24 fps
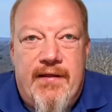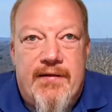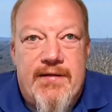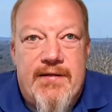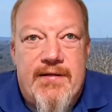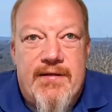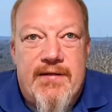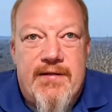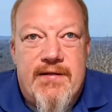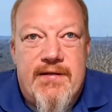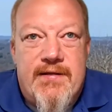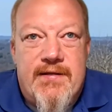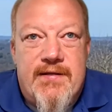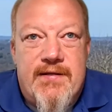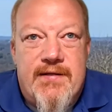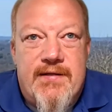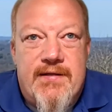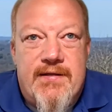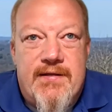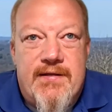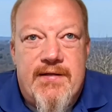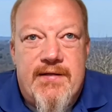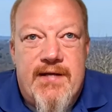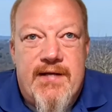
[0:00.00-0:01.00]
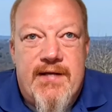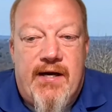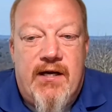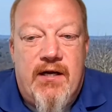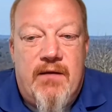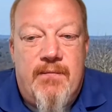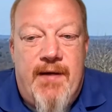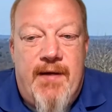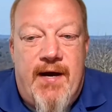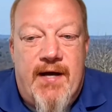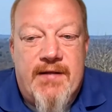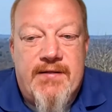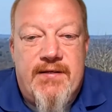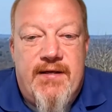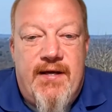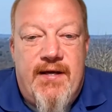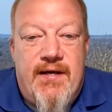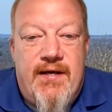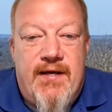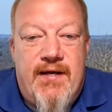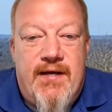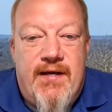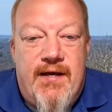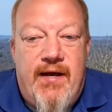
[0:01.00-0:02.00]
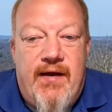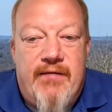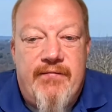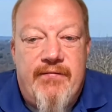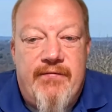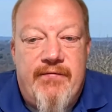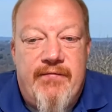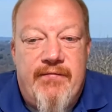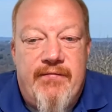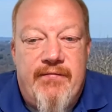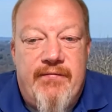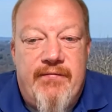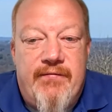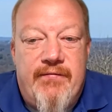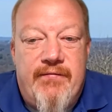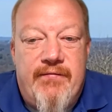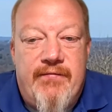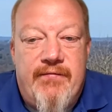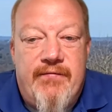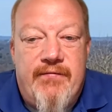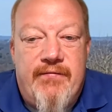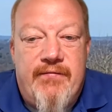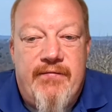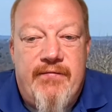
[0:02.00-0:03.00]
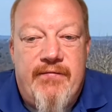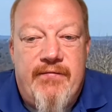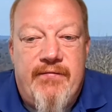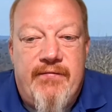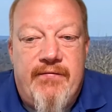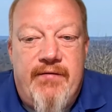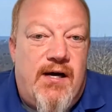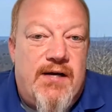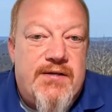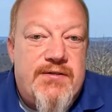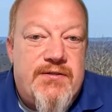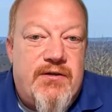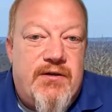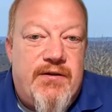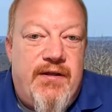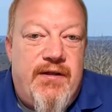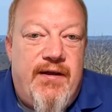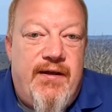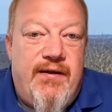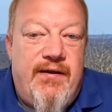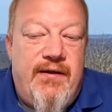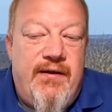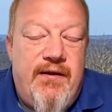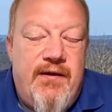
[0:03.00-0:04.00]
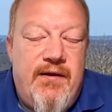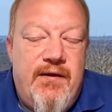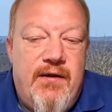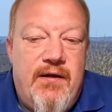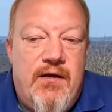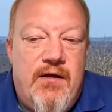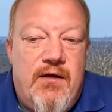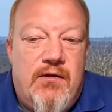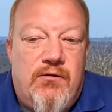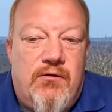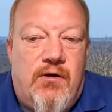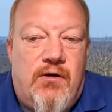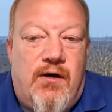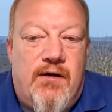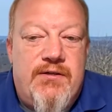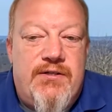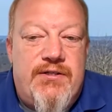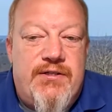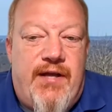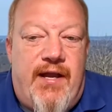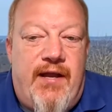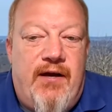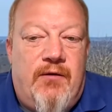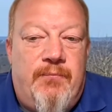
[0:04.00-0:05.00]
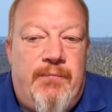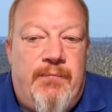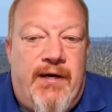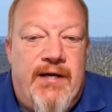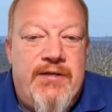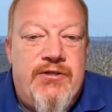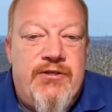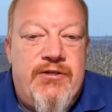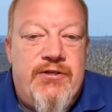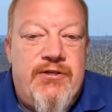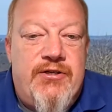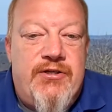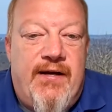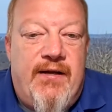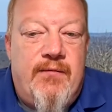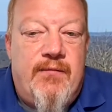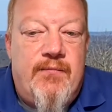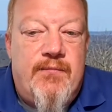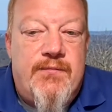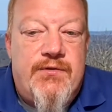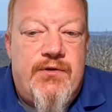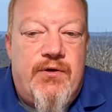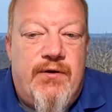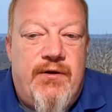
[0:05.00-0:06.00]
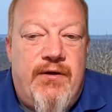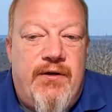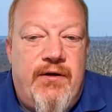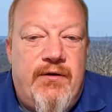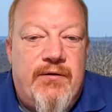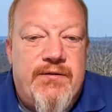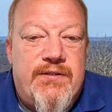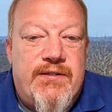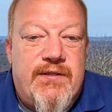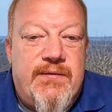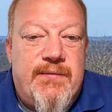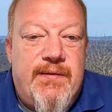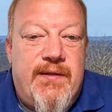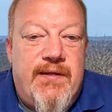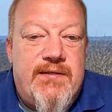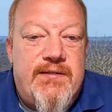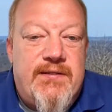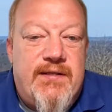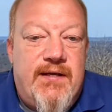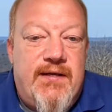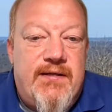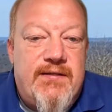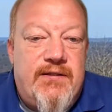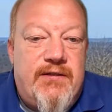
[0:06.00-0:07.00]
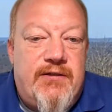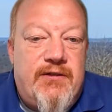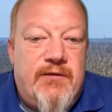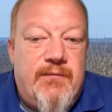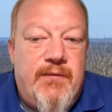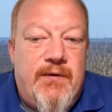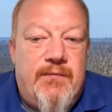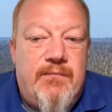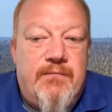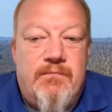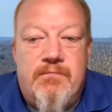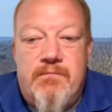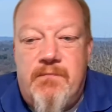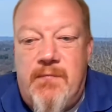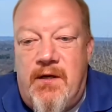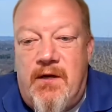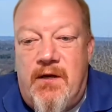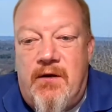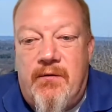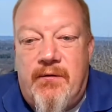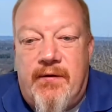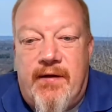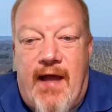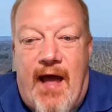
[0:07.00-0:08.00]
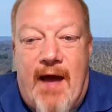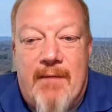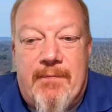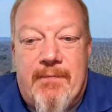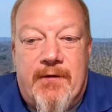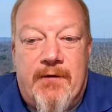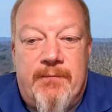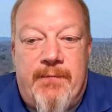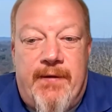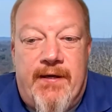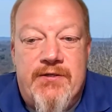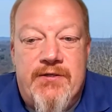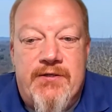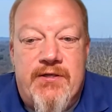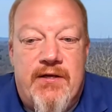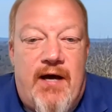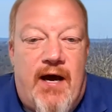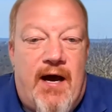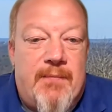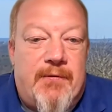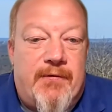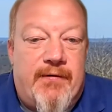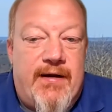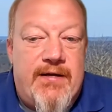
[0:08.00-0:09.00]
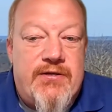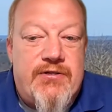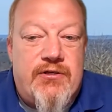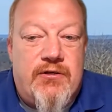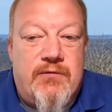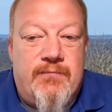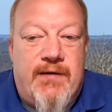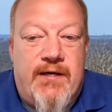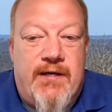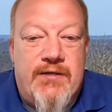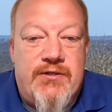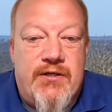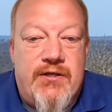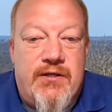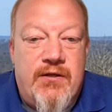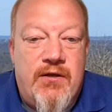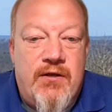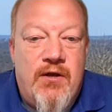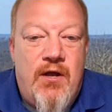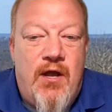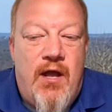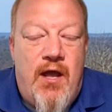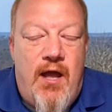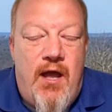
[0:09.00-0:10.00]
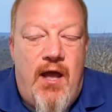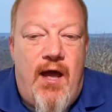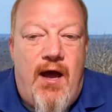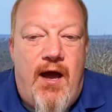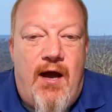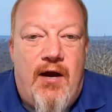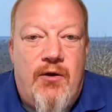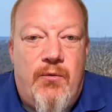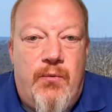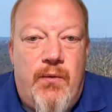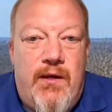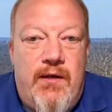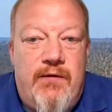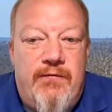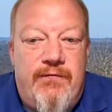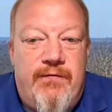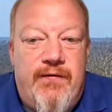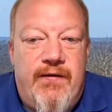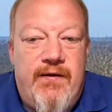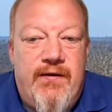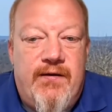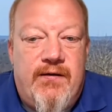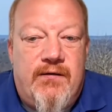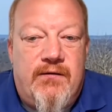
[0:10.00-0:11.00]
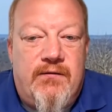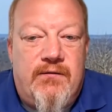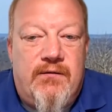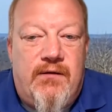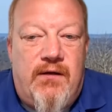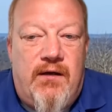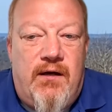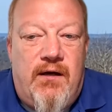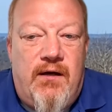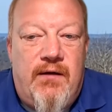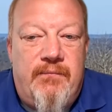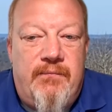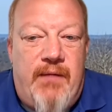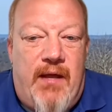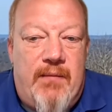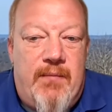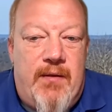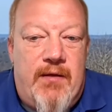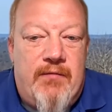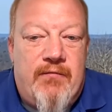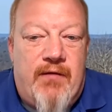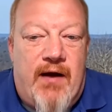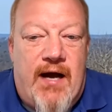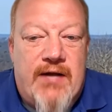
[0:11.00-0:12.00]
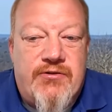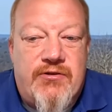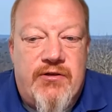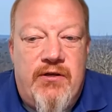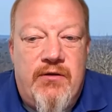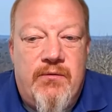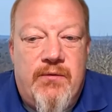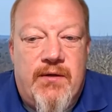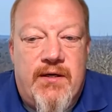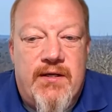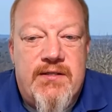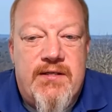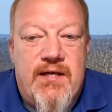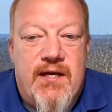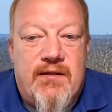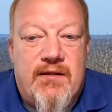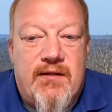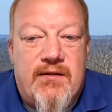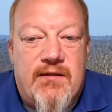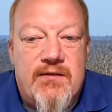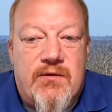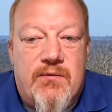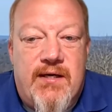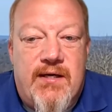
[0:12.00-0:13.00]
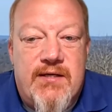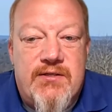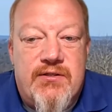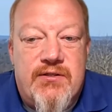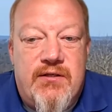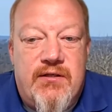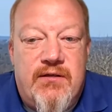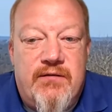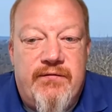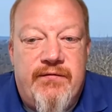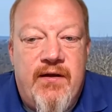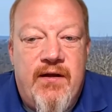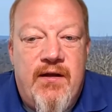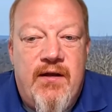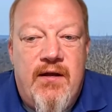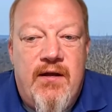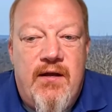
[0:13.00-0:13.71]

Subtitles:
the technologies we're talking about today, do we have any insight into cost? Are they large scale budget items, or, and some of these things a little bit, capital budget, operational budget. How do we feel, maybe Roger, do you want to take this question of,